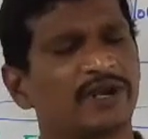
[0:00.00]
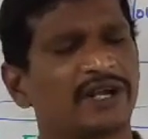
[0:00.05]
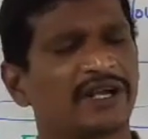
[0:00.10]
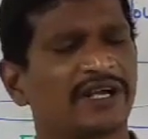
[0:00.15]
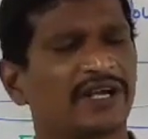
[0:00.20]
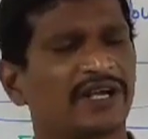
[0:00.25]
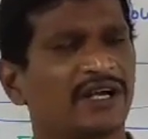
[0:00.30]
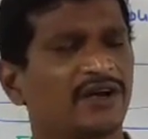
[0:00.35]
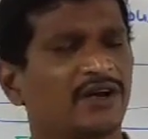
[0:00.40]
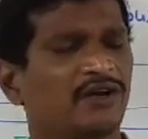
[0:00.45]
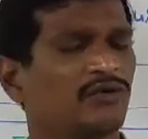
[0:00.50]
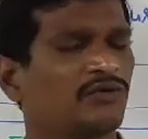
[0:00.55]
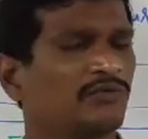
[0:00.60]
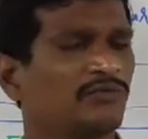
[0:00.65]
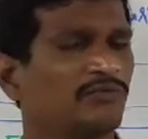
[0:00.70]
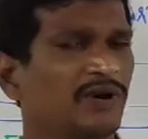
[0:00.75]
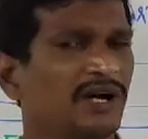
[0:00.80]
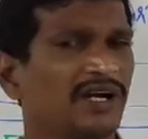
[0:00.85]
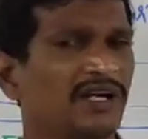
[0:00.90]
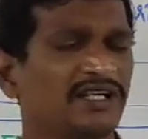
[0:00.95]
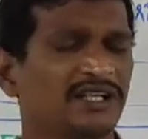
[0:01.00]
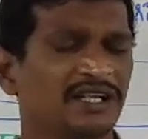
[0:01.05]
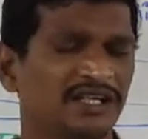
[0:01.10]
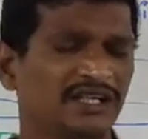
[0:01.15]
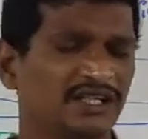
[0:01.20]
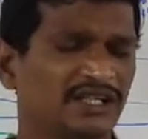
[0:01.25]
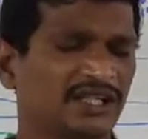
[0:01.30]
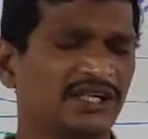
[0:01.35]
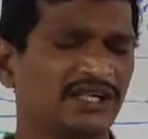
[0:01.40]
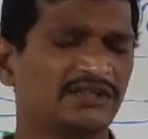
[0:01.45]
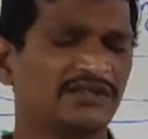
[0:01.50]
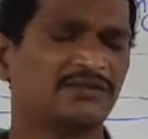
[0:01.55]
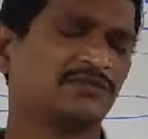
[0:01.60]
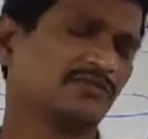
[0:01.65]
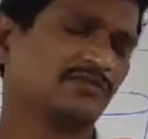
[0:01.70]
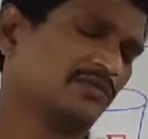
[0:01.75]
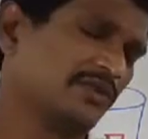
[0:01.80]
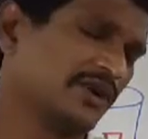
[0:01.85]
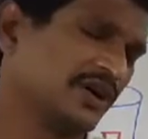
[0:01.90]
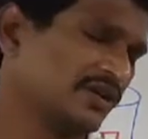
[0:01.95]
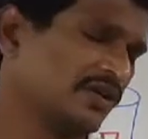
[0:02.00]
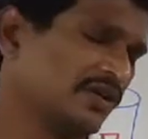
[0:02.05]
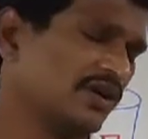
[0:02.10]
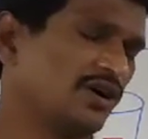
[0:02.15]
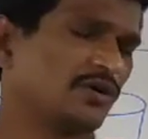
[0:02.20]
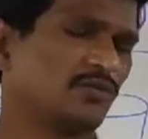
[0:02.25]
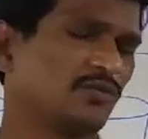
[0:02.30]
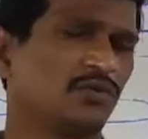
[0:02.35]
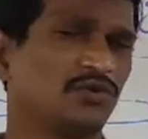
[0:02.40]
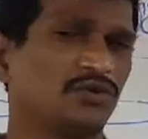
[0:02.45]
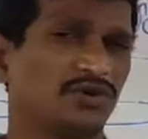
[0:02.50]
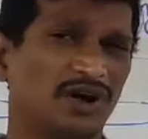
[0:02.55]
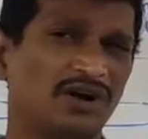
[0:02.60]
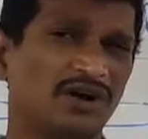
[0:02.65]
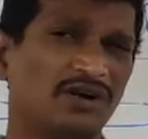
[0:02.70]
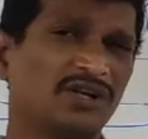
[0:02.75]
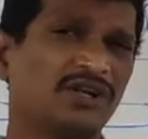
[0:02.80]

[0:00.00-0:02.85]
broken down by the ethylene phytohormone.